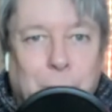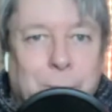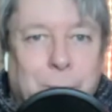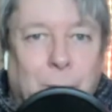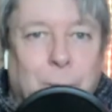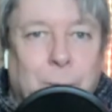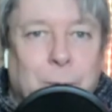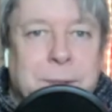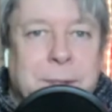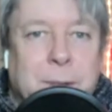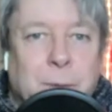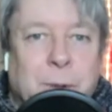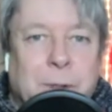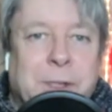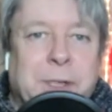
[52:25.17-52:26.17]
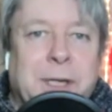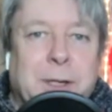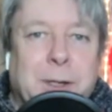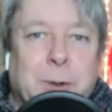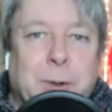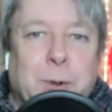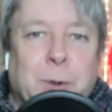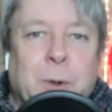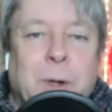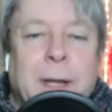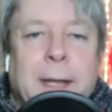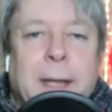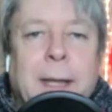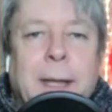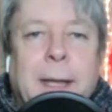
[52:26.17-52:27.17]
Barbara said what she knew,
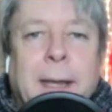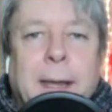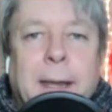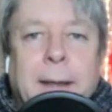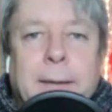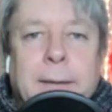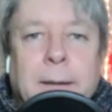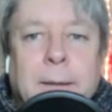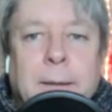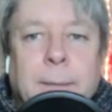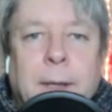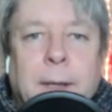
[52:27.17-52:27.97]
and